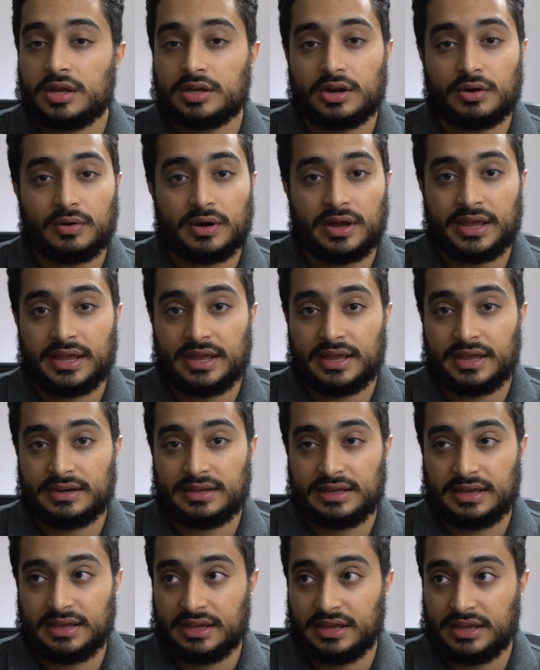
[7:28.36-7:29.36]
go
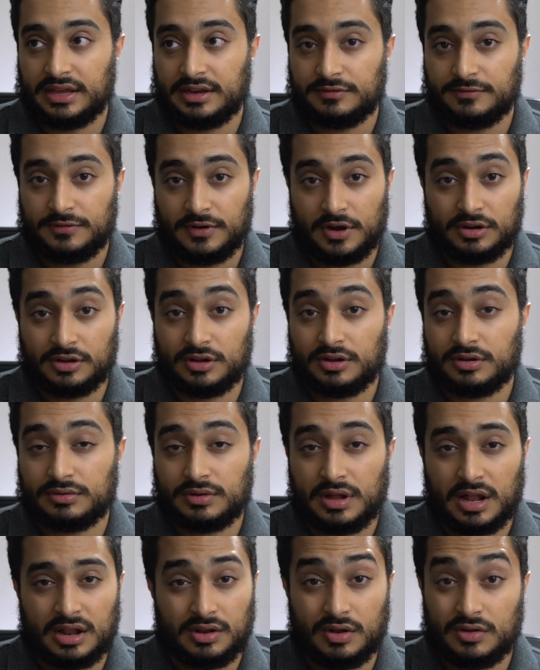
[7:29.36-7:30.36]
ahead and
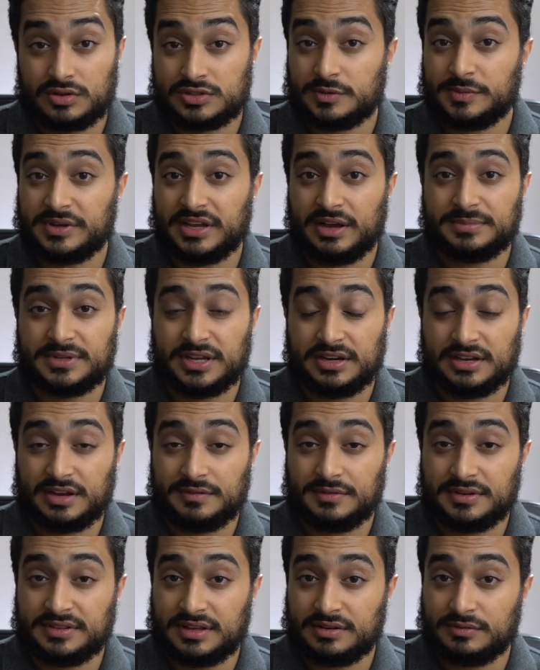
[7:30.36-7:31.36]
follow. I'll also be updating
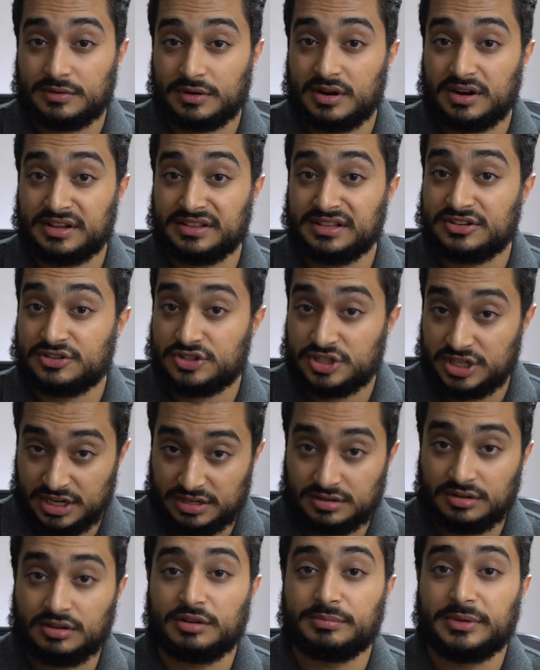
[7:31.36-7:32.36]
everything regarding the
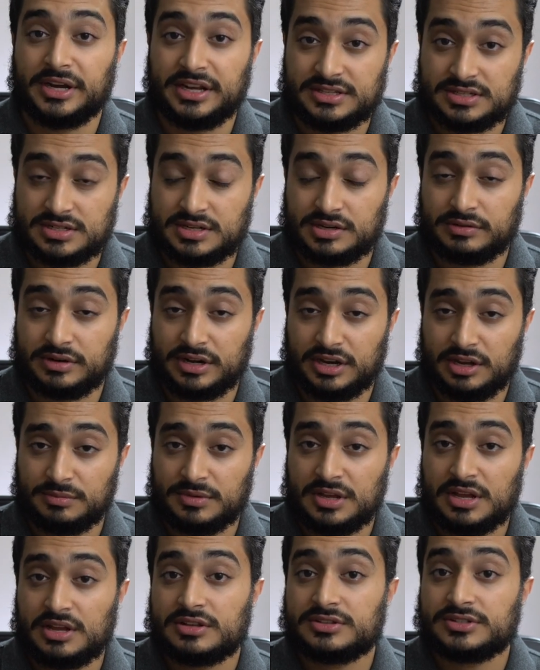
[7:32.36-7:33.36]
channel on my
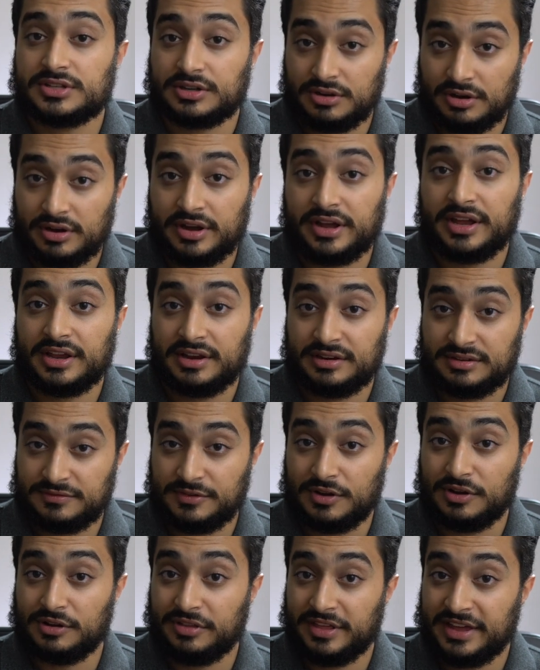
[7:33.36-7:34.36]
Instagram, so go ahead and
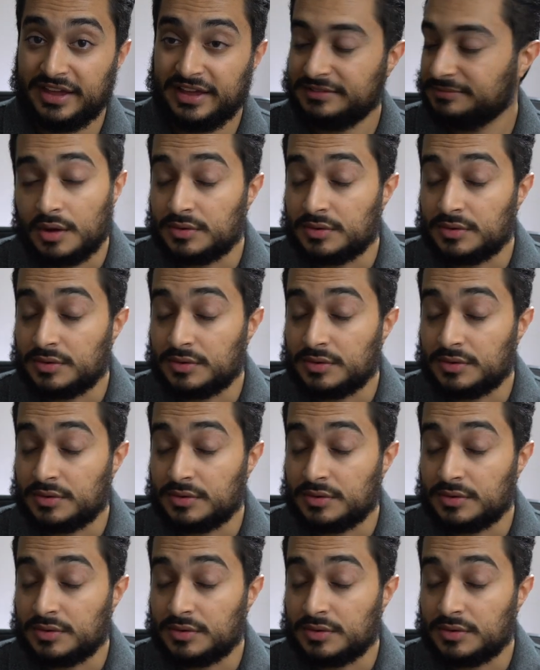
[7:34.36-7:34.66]
follow that.